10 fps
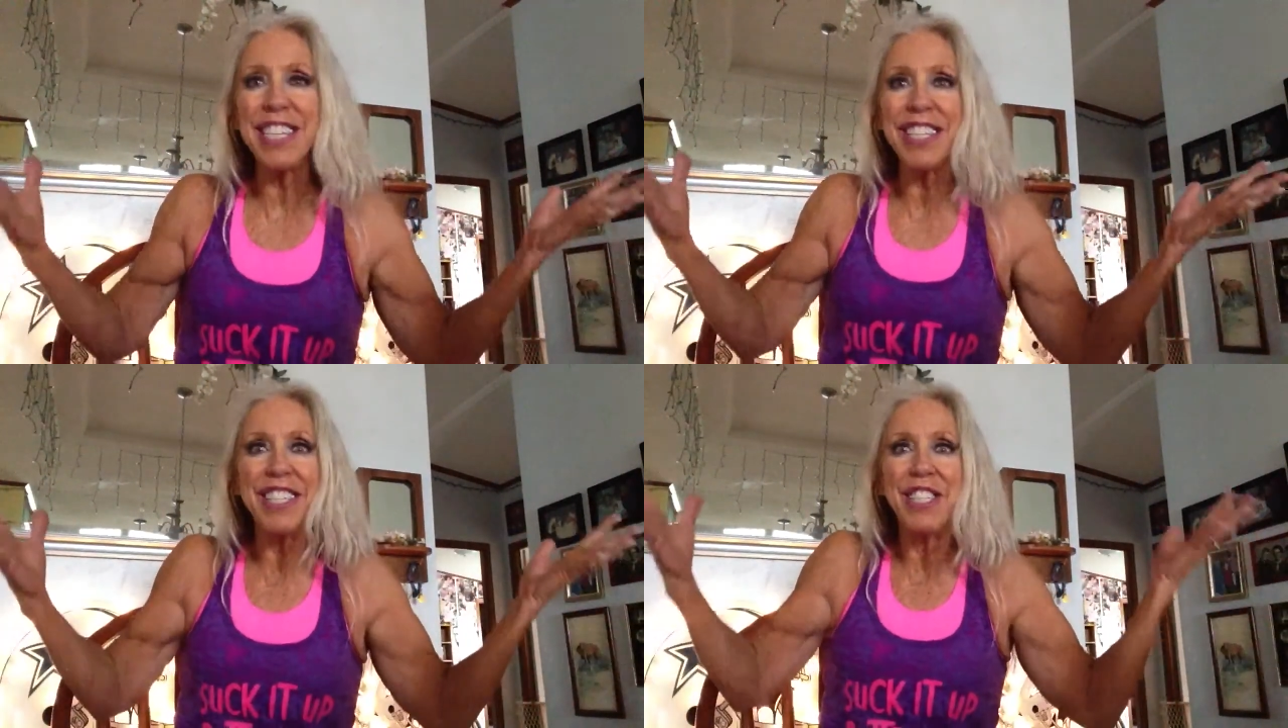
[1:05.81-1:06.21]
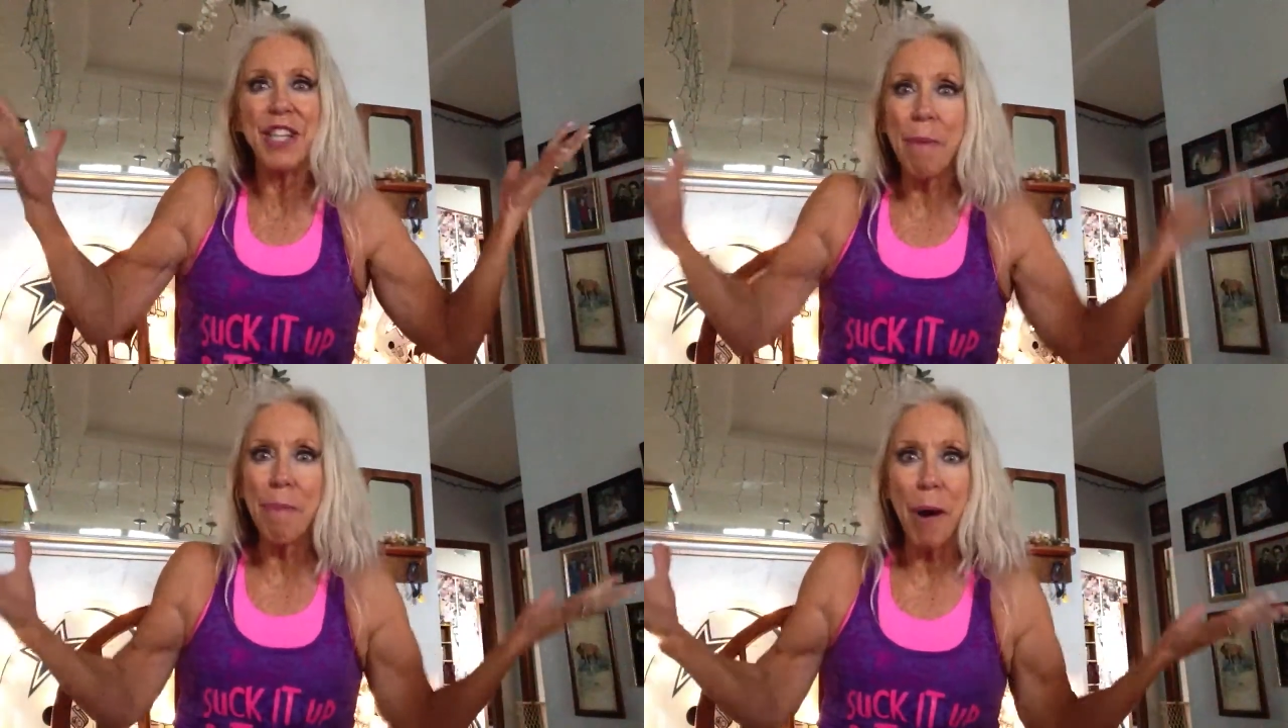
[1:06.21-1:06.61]
just
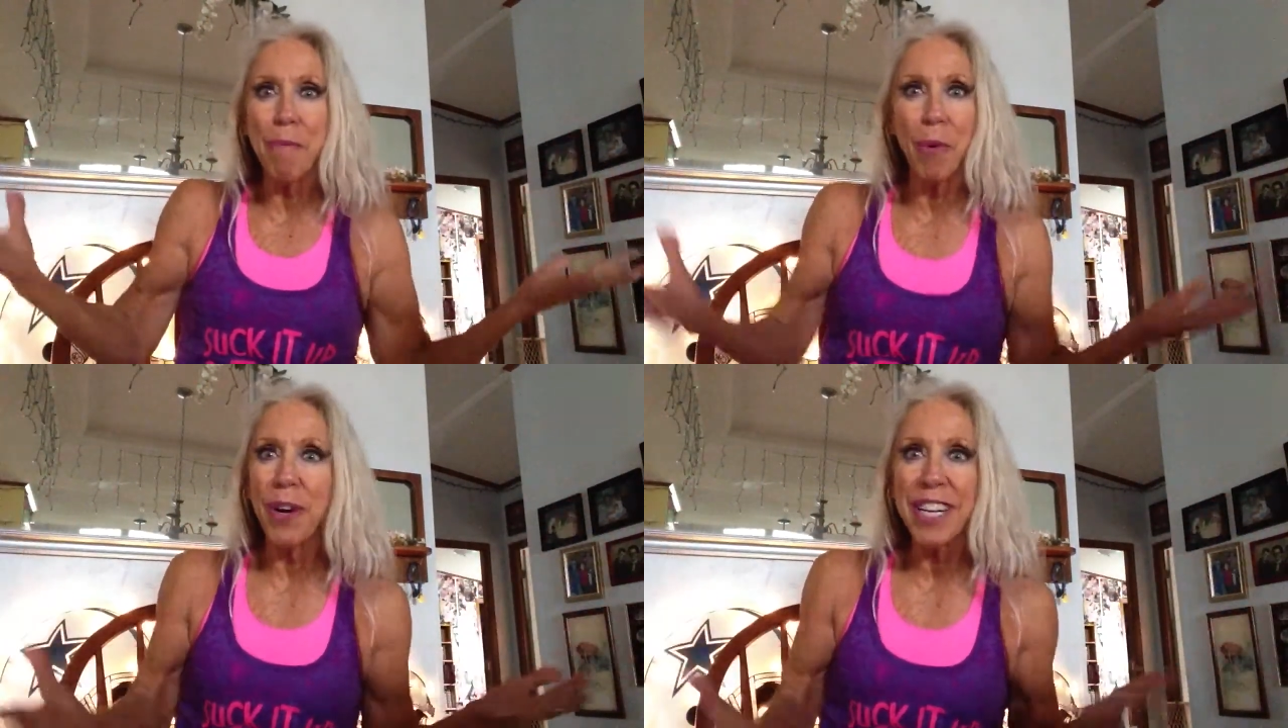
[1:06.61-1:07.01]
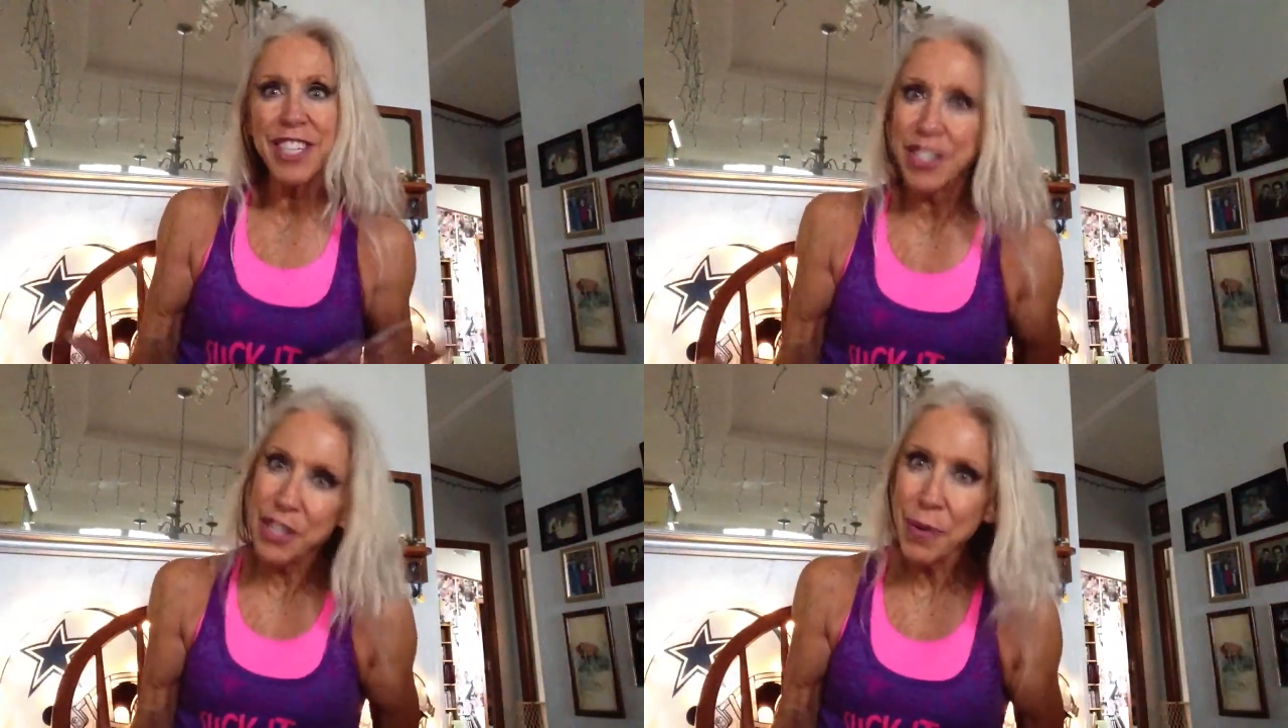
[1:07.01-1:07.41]
jump on board
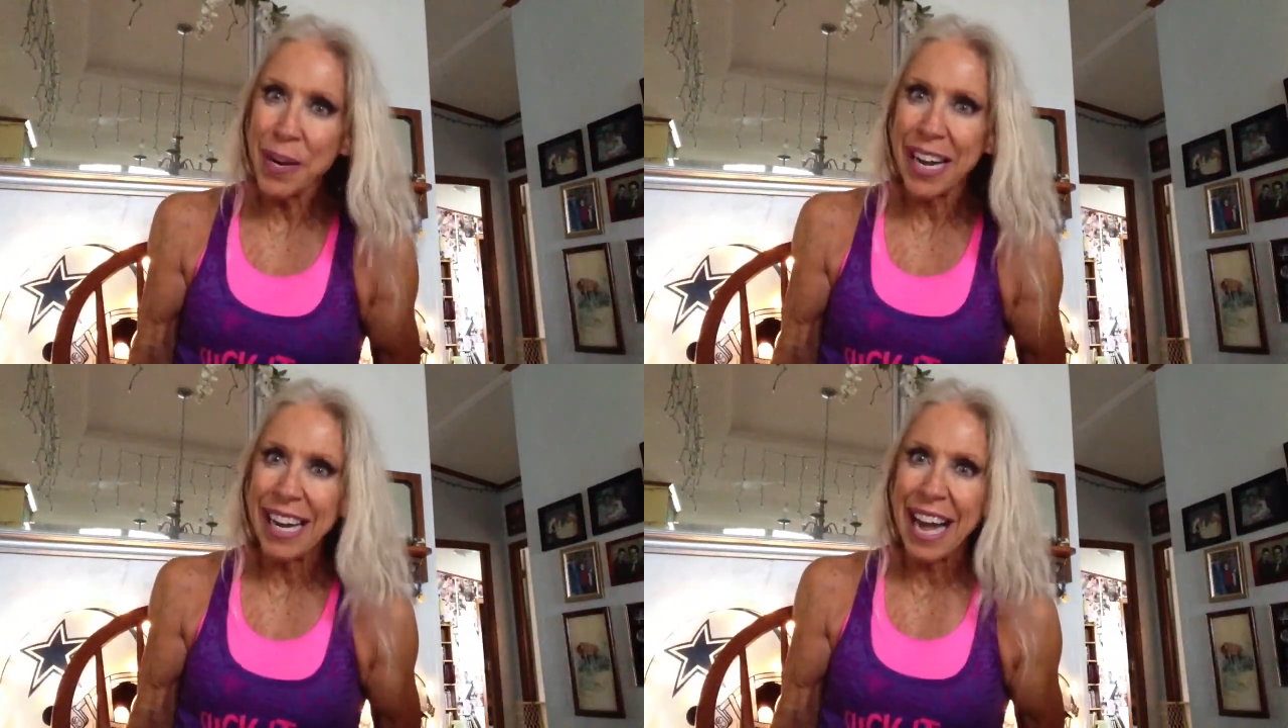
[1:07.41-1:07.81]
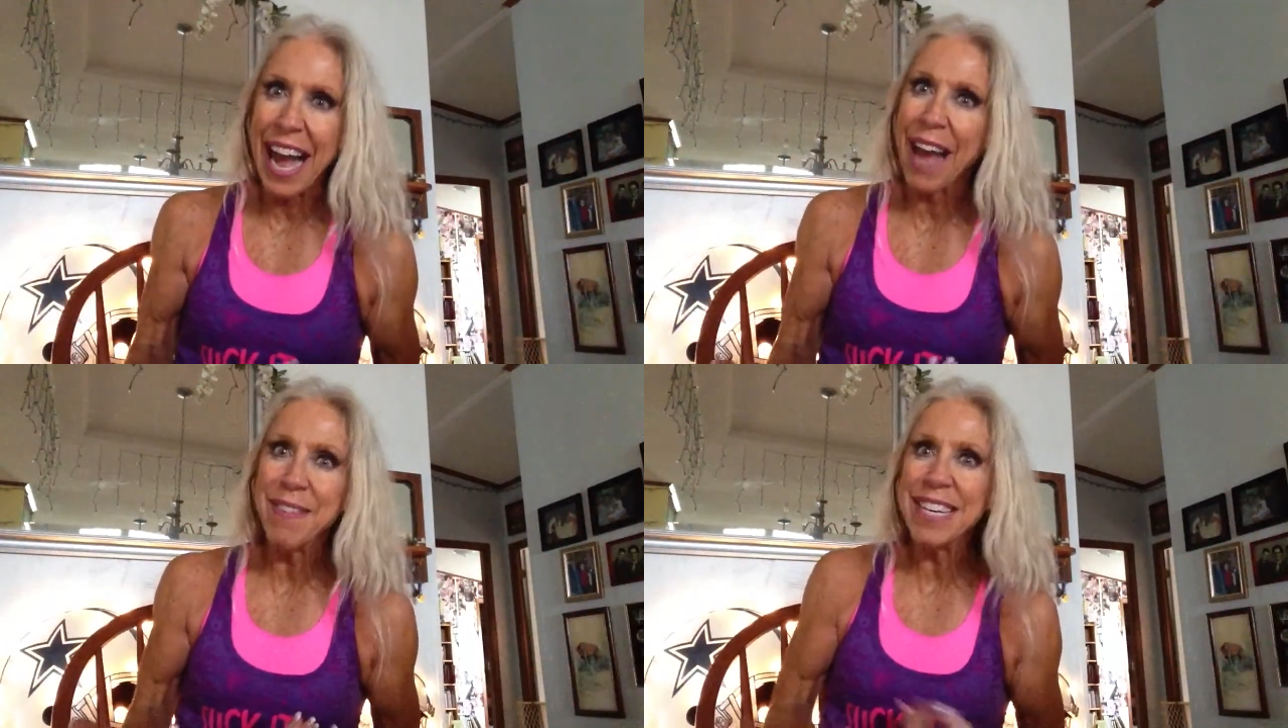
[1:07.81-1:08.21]
and do it.
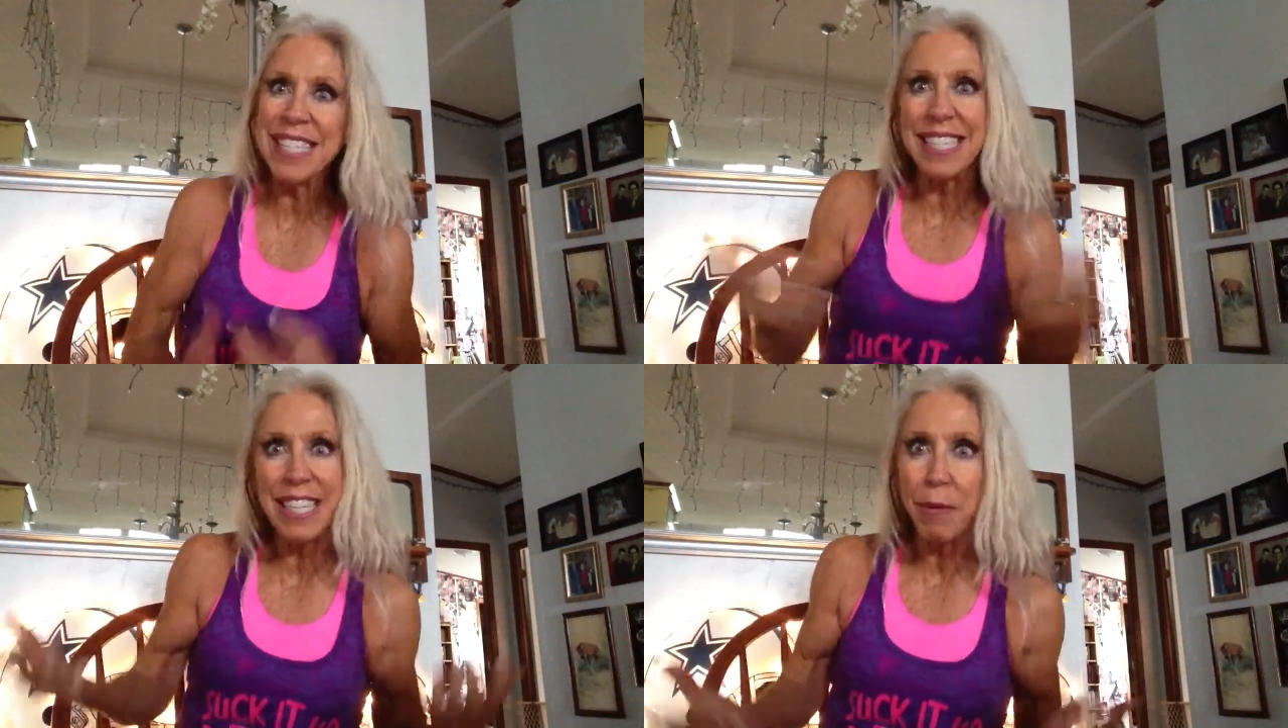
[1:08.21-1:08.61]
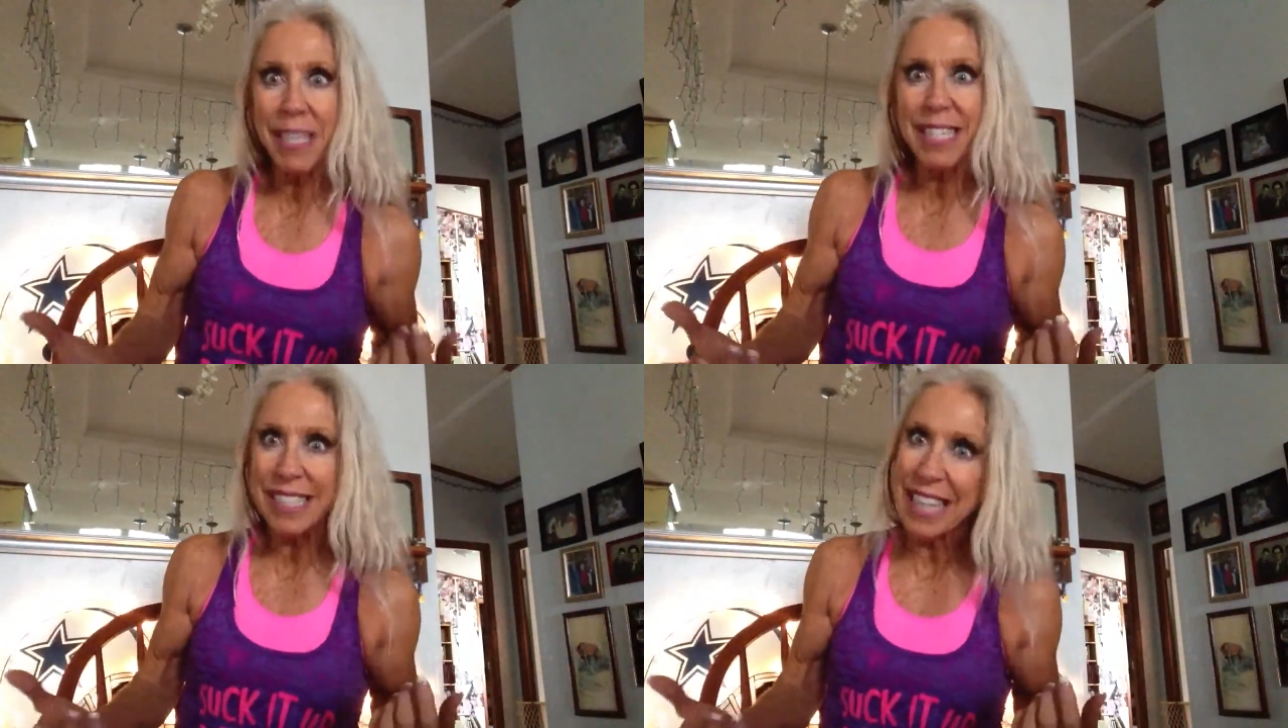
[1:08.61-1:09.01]
I mean, and see what
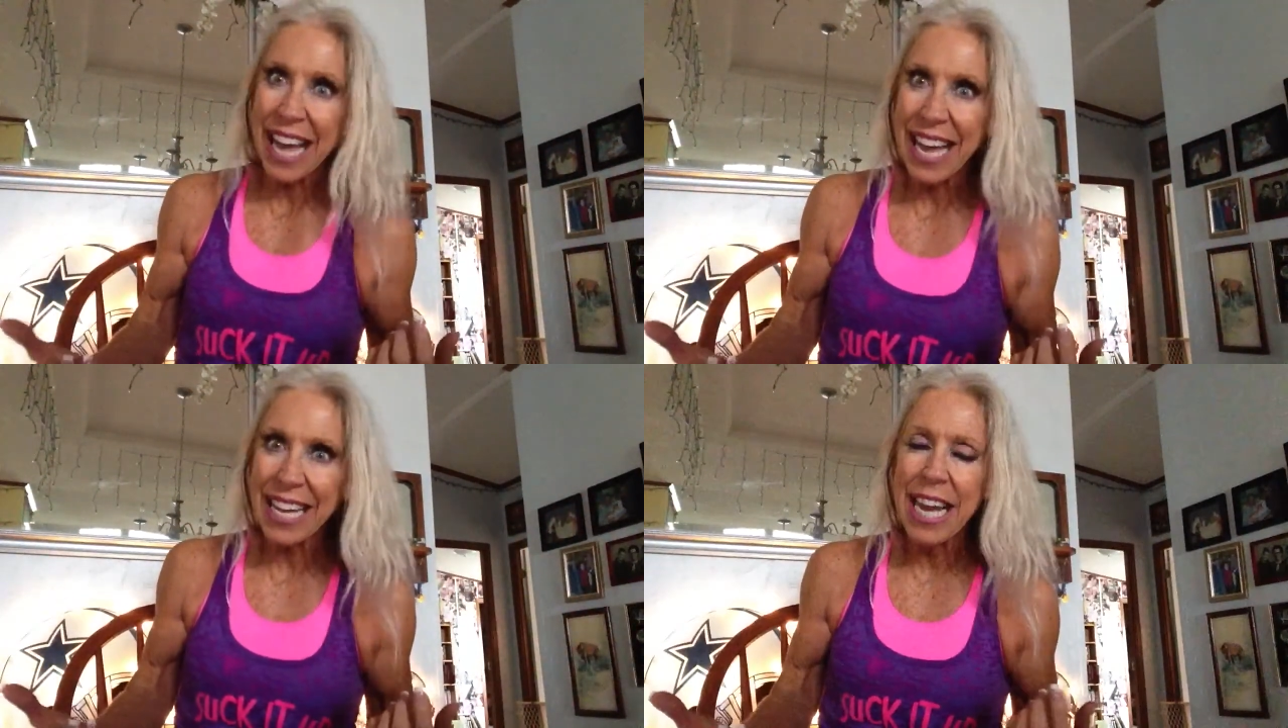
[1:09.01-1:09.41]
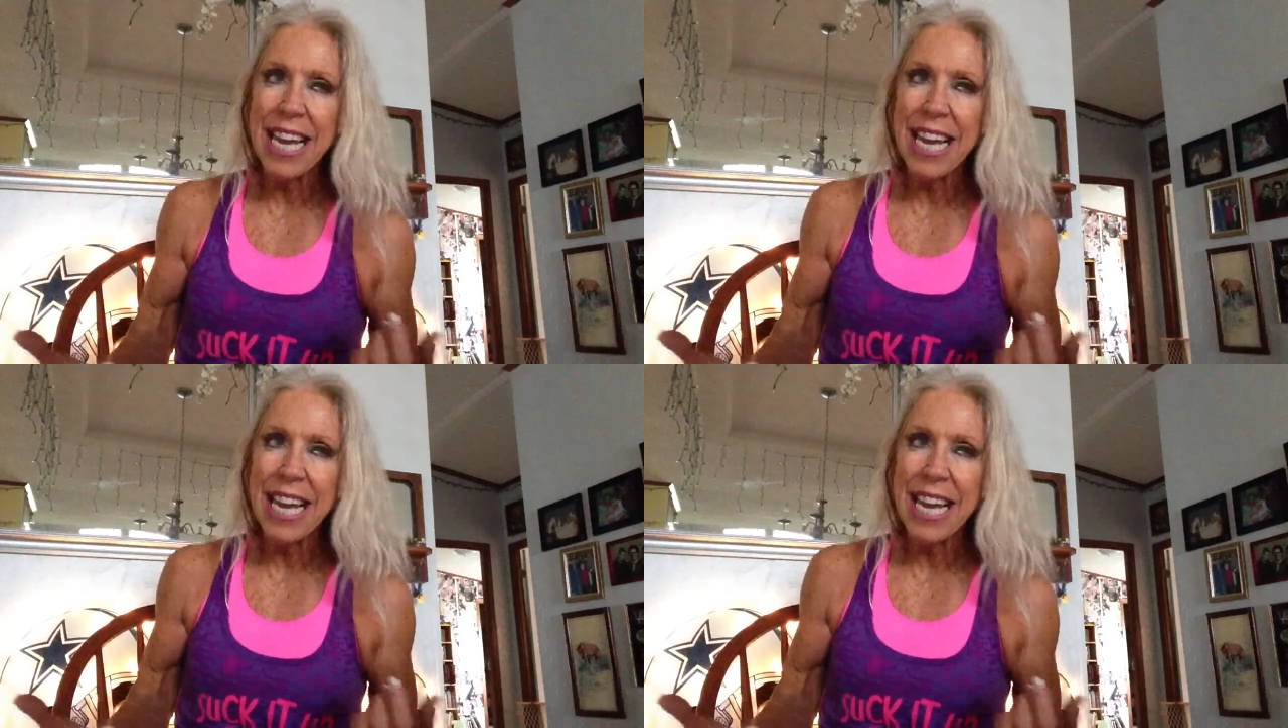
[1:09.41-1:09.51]
it's like.